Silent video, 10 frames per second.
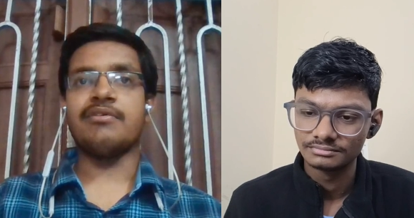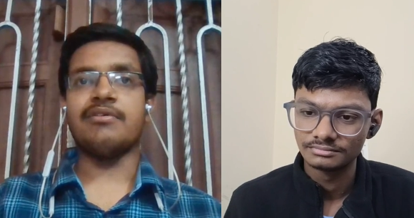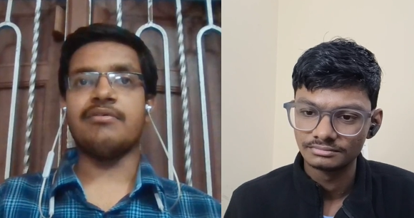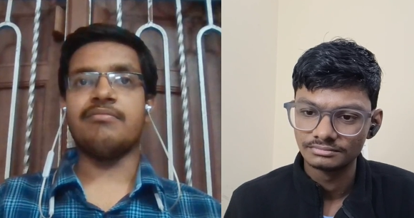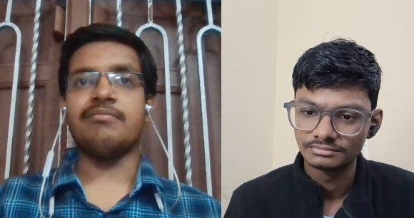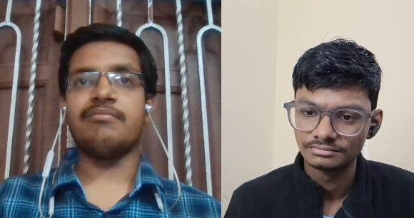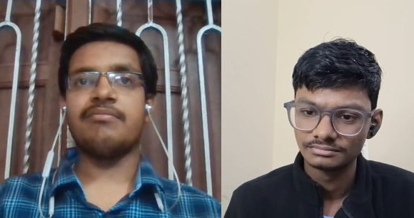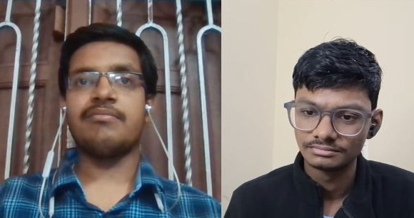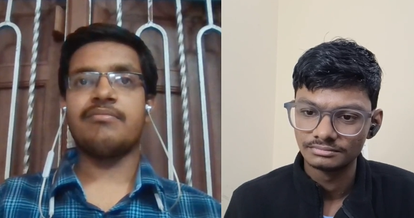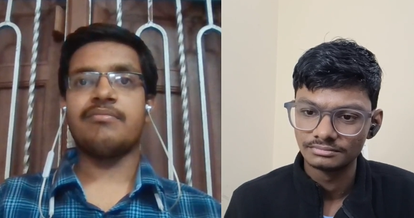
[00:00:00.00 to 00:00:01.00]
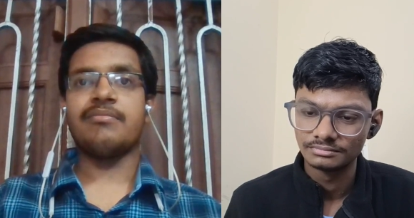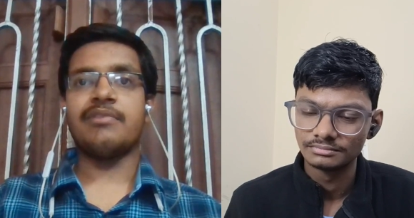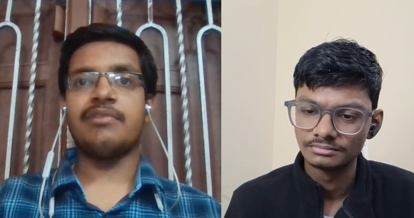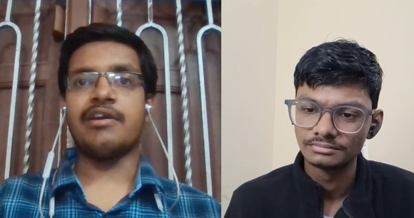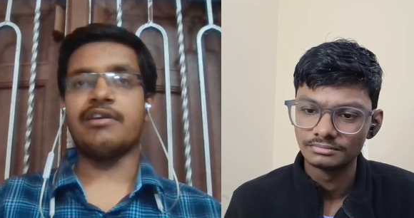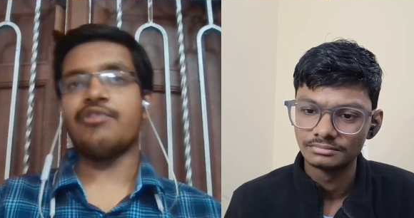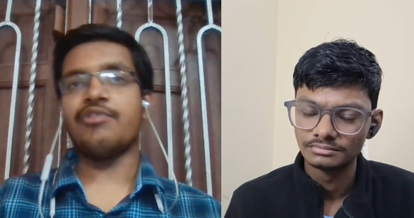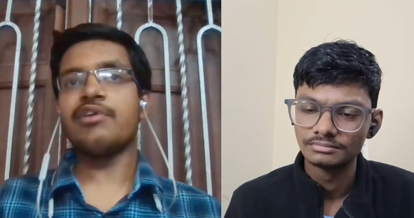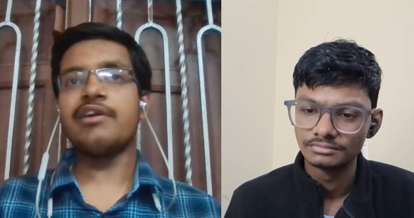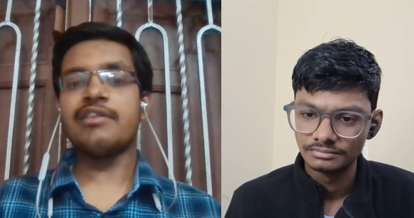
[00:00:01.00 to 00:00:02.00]
Speaker 1: uh, like
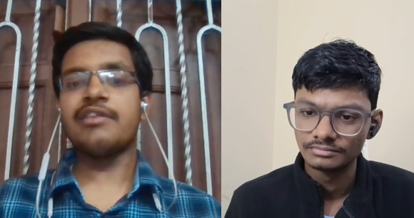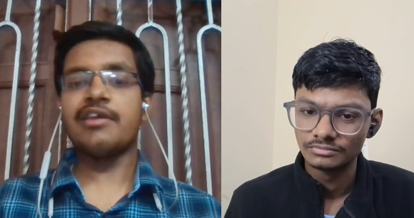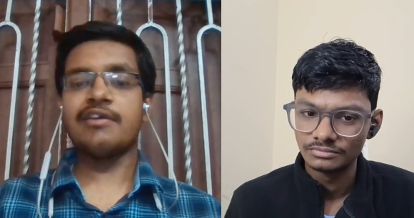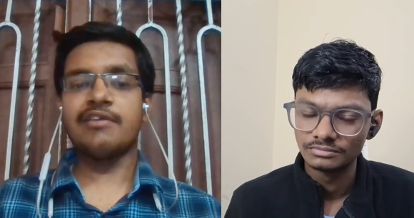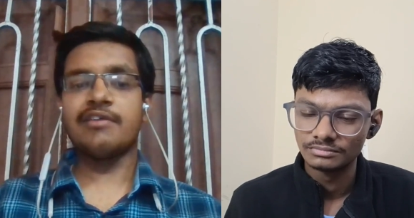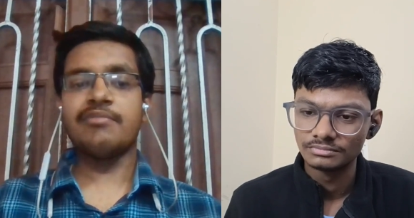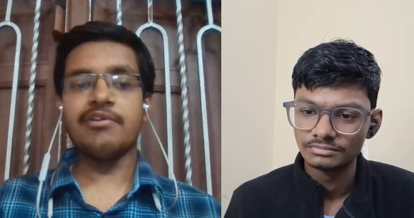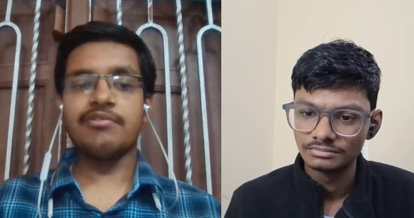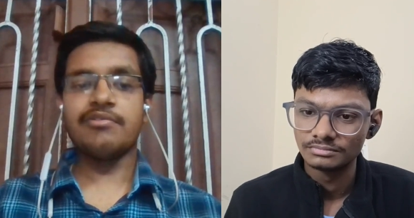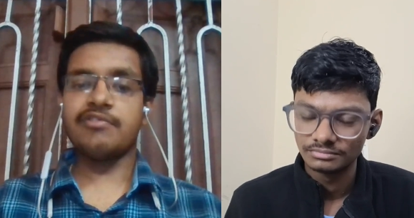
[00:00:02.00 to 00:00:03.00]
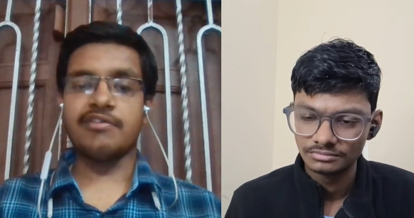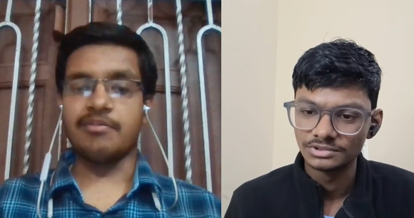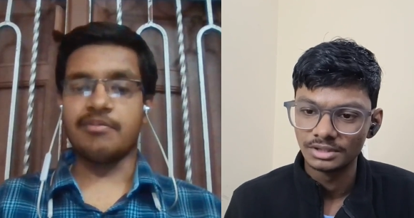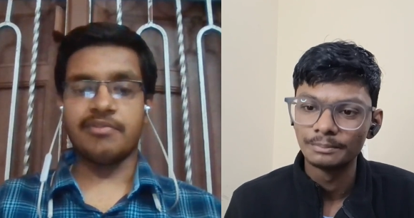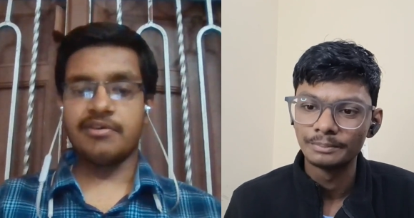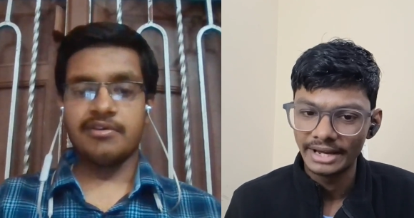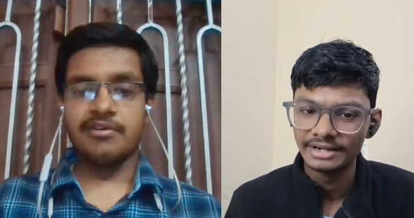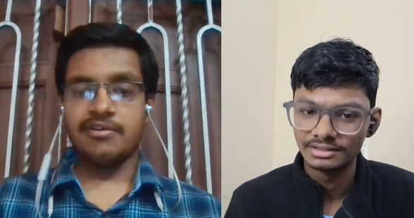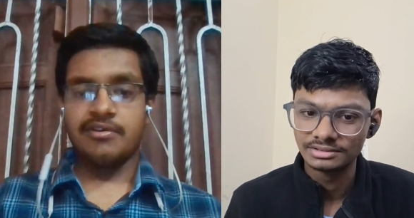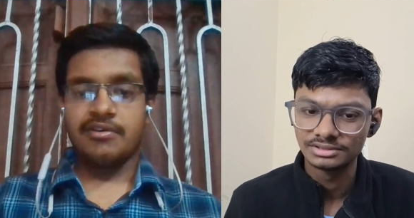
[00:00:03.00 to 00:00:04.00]
deteriorate their exams due to stress. Yeah,
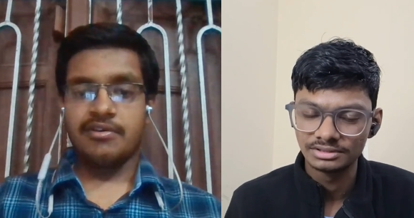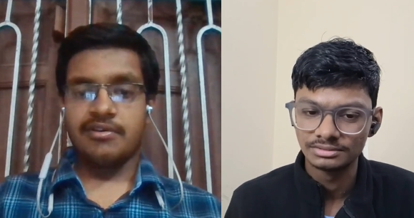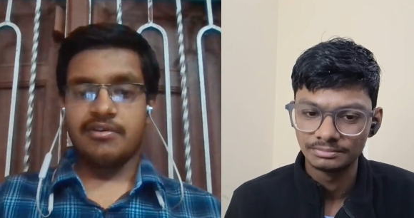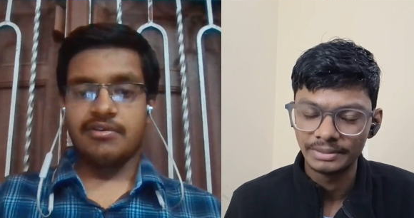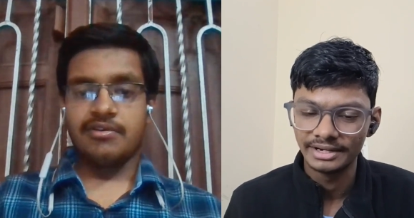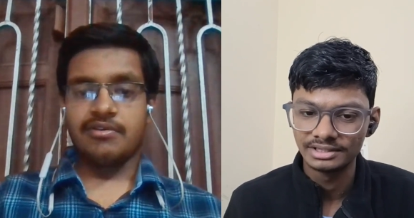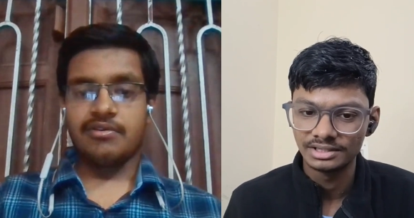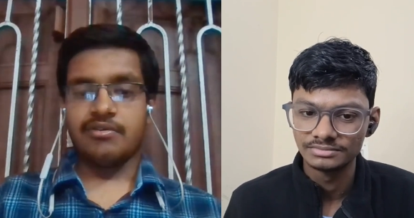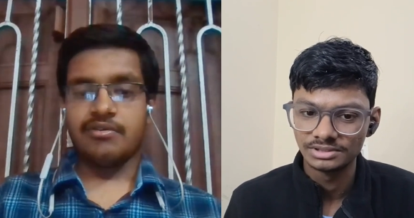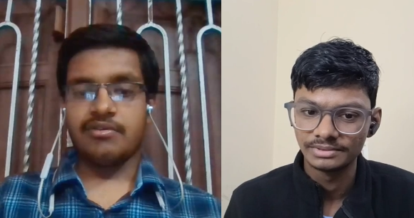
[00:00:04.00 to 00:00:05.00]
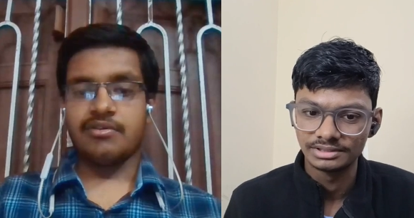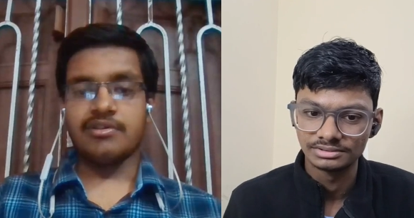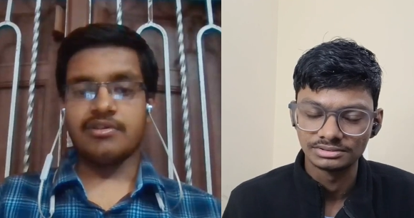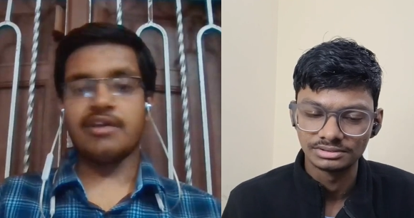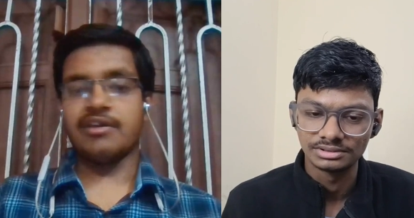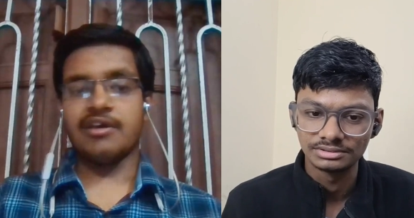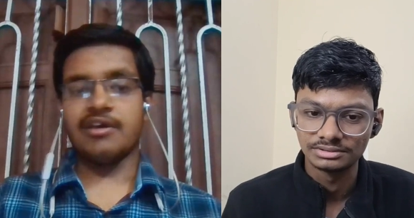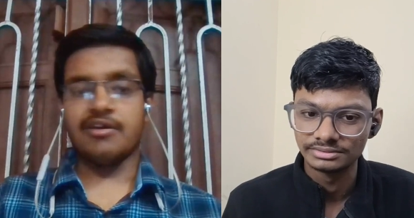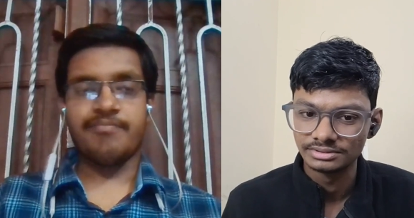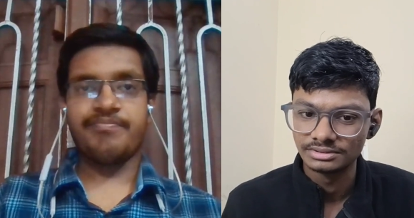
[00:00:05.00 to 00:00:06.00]
panic.
Speaker 2: The panic comes up and yeah,
Speaker 1: yeah,
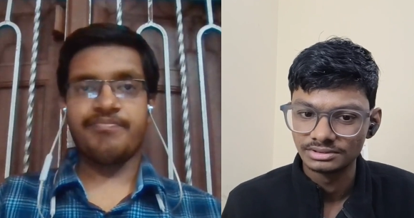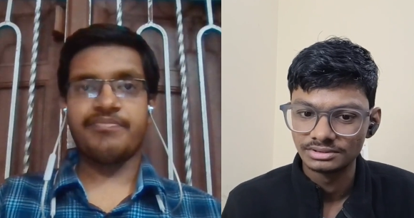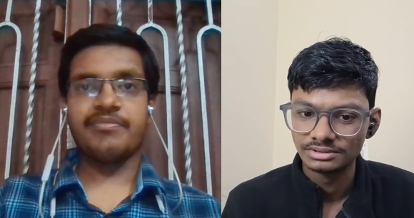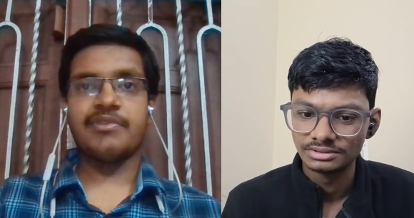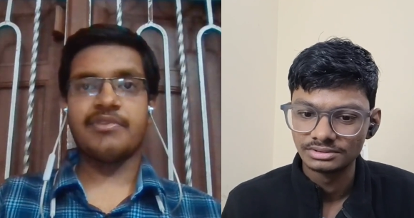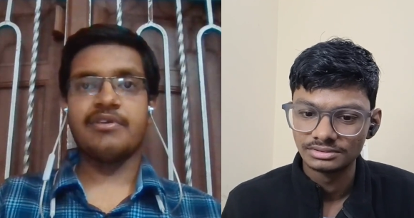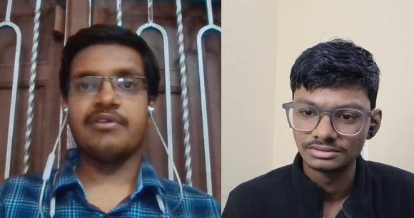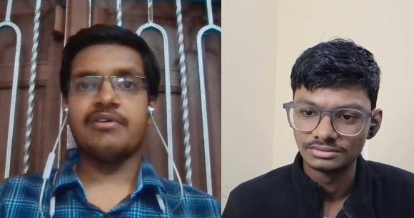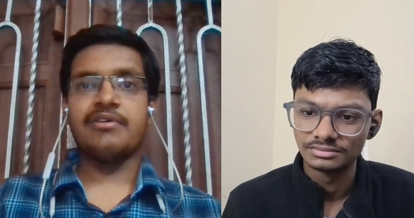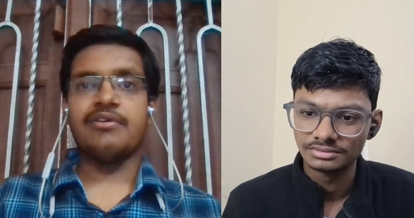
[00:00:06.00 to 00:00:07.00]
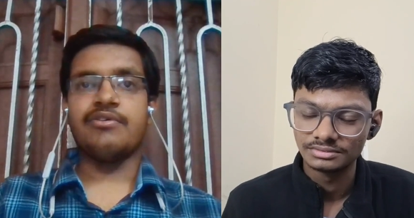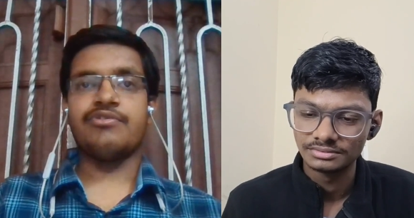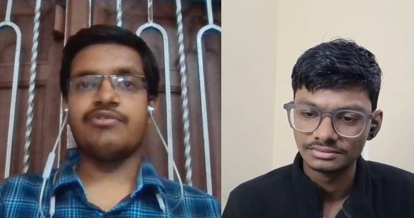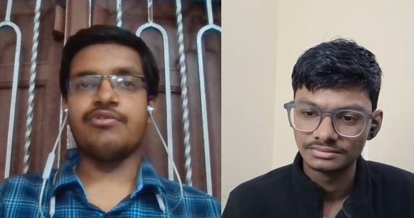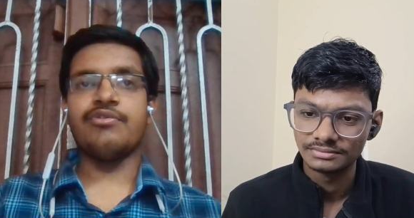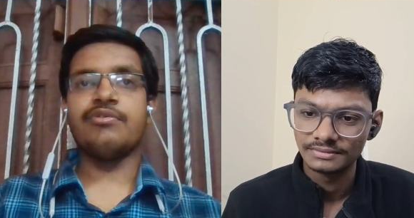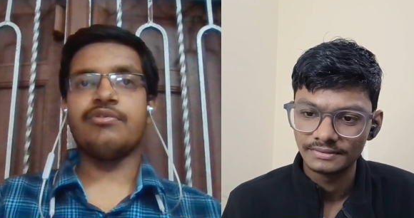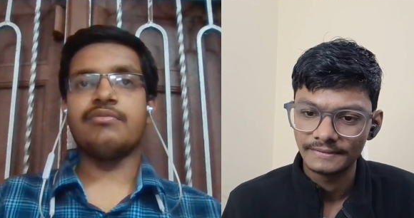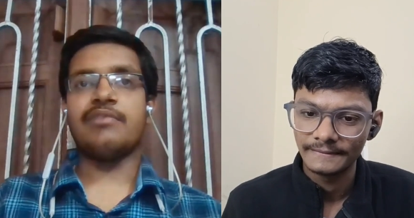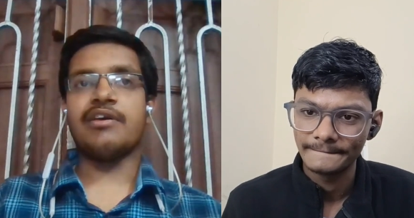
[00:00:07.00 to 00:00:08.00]
yeah.
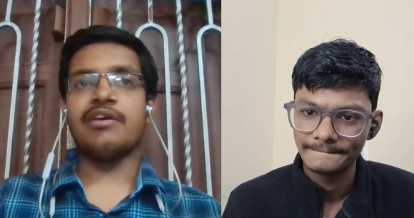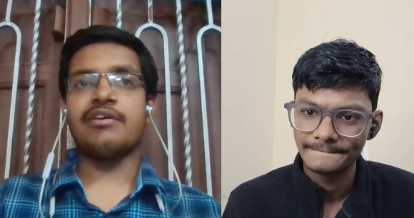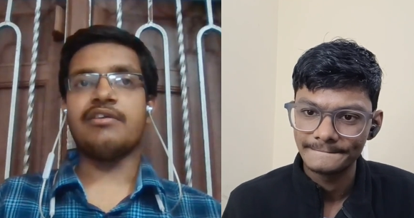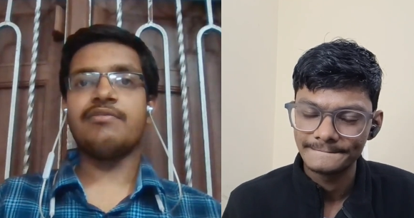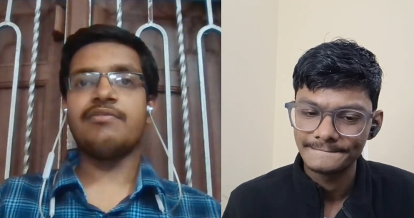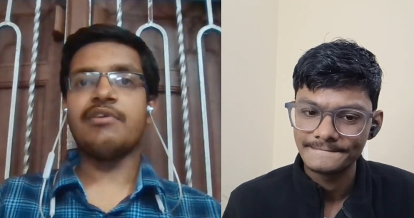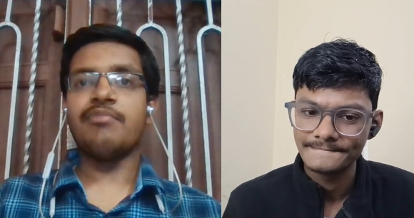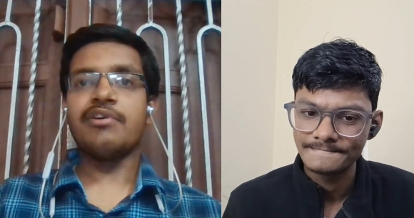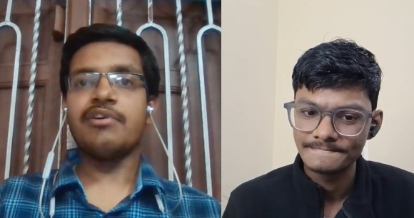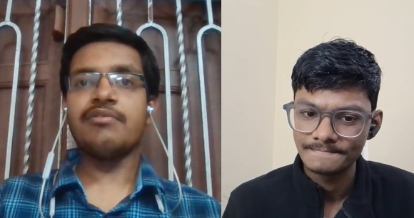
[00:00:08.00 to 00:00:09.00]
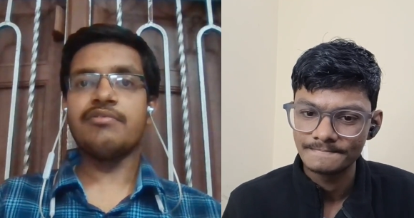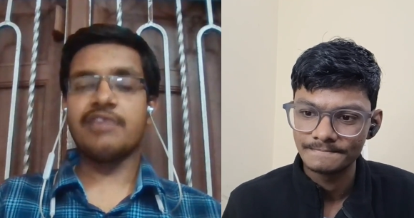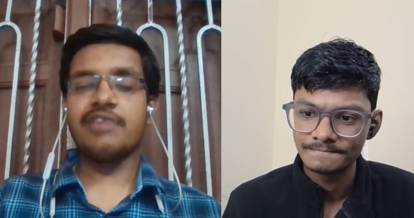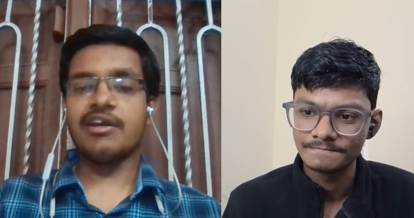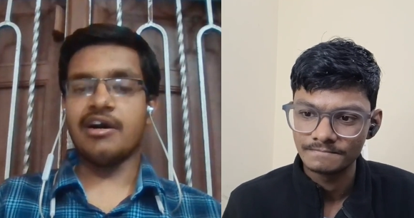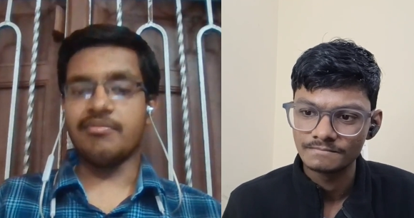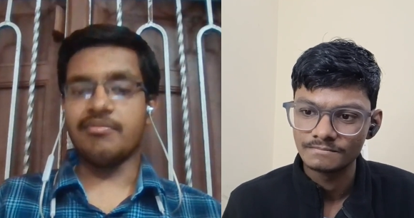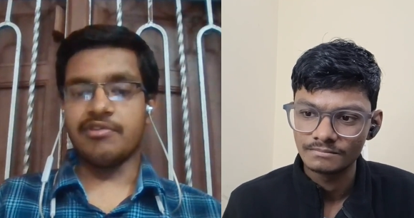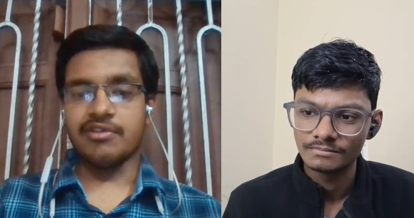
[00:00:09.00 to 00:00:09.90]
So like it is very important to stay calm